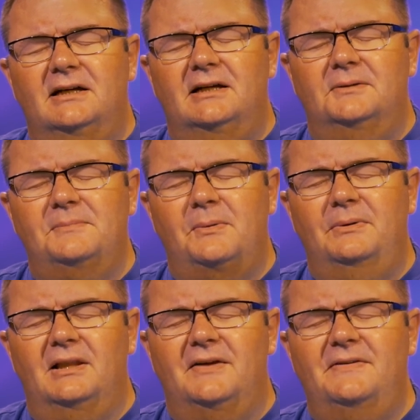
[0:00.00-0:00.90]
May
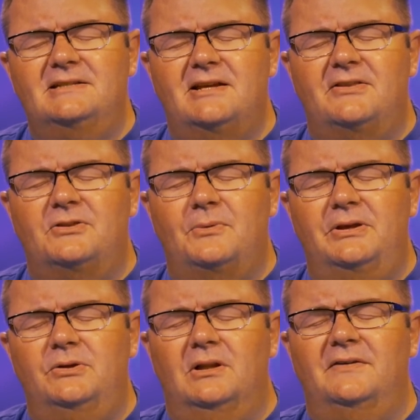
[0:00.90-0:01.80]
we love each other the
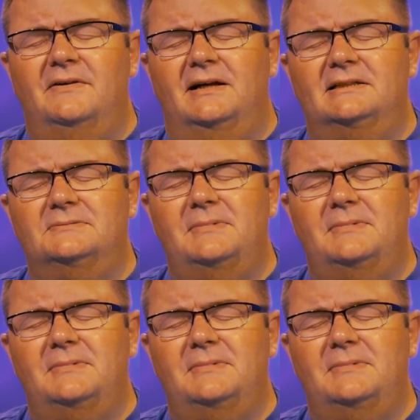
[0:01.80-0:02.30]
way you love us.